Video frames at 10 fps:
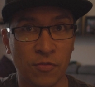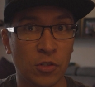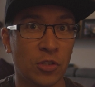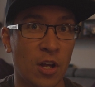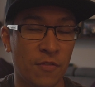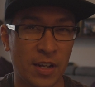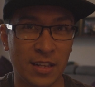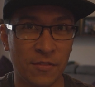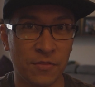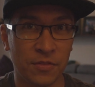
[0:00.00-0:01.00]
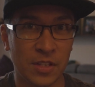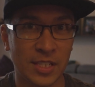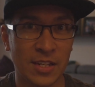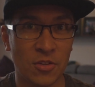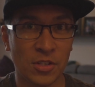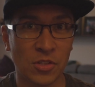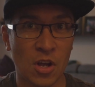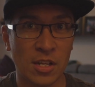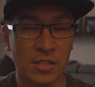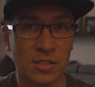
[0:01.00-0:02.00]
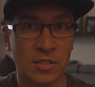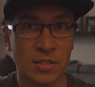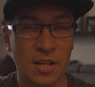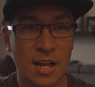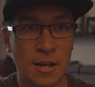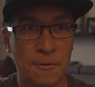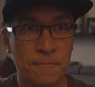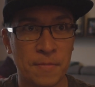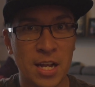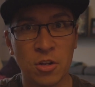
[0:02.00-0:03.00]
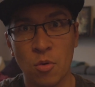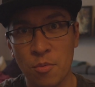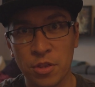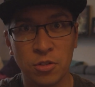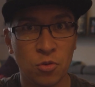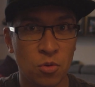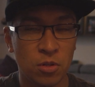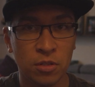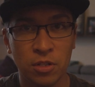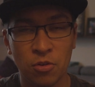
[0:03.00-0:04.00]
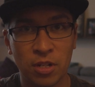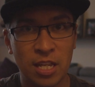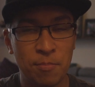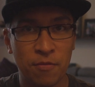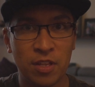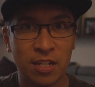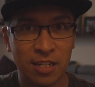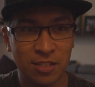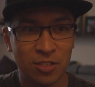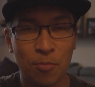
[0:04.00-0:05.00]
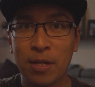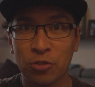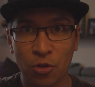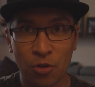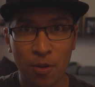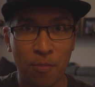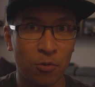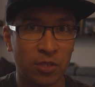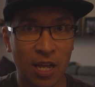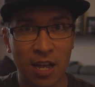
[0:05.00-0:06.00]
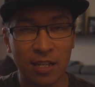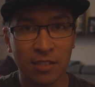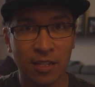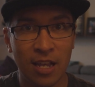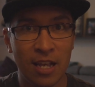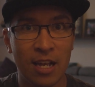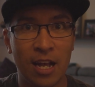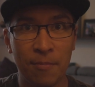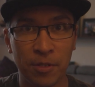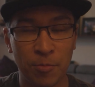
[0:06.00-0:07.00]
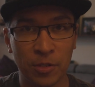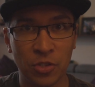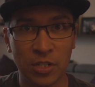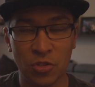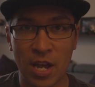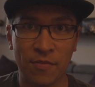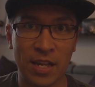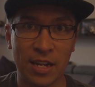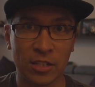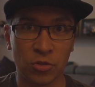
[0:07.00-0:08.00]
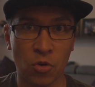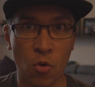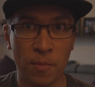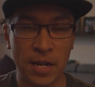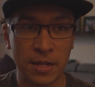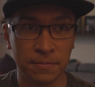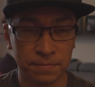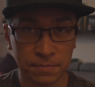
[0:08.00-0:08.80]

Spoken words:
First off, I love the single exhausts. I could have went with a dual, you know, to keep everything nice and symmetrical on both sides, especially because you have that extra opening.